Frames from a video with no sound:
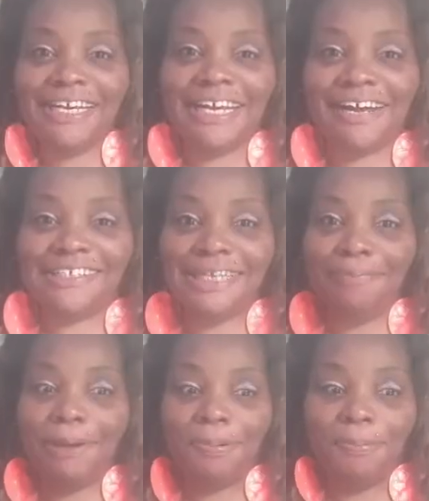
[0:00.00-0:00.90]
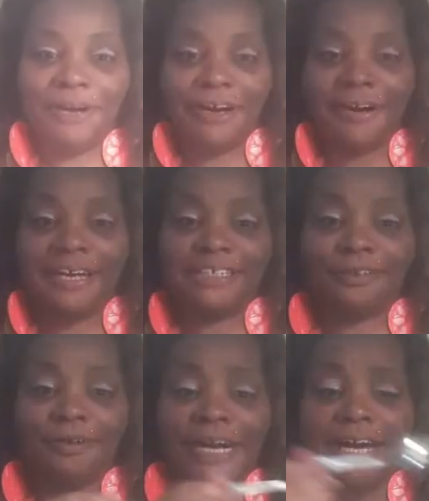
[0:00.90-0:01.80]
Y'all seen me prepare it,
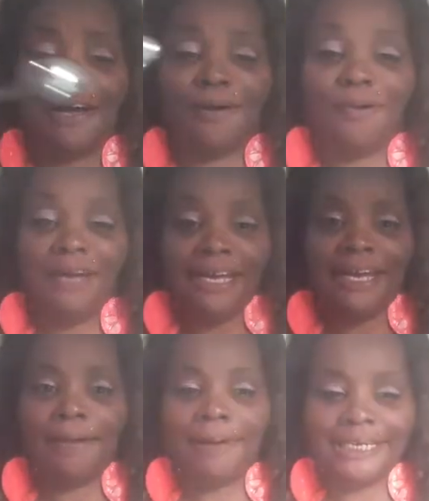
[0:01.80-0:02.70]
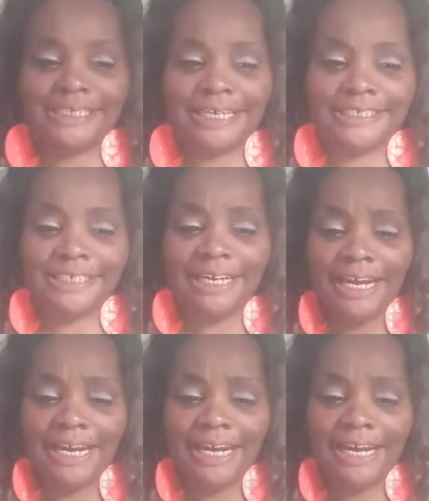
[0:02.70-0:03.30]
so now, yeah, I'm about to taste it.